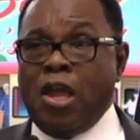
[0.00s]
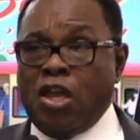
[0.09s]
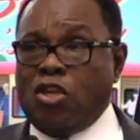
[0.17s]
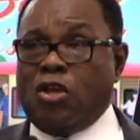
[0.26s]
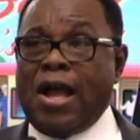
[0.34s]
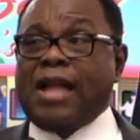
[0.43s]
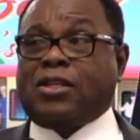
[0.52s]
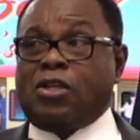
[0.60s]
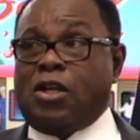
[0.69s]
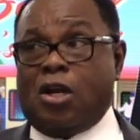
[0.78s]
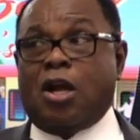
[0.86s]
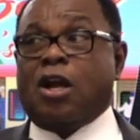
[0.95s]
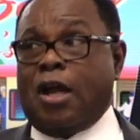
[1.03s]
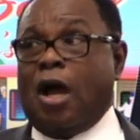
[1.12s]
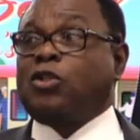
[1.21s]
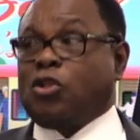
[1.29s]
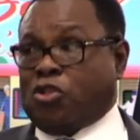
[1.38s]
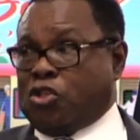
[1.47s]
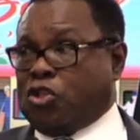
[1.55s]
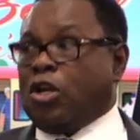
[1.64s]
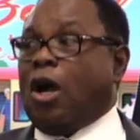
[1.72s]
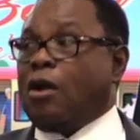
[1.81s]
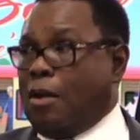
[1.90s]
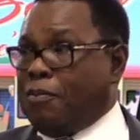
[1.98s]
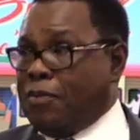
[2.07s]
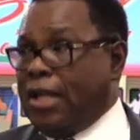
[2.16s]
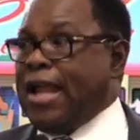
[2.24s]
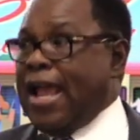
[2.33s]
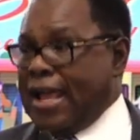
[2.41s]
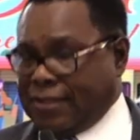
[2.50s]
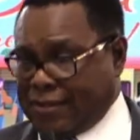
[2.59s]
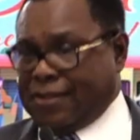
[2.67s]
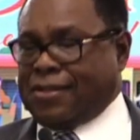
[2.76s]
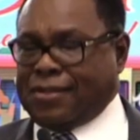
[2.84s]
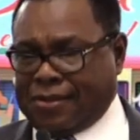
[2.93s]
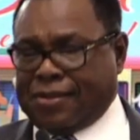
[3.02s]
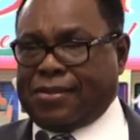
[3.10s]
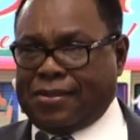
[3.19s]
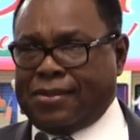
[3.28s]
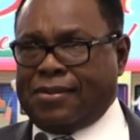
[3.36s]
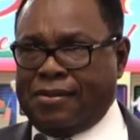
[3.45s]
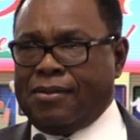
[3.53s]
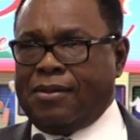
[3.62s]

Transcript: you got to learn how to stir up the nest.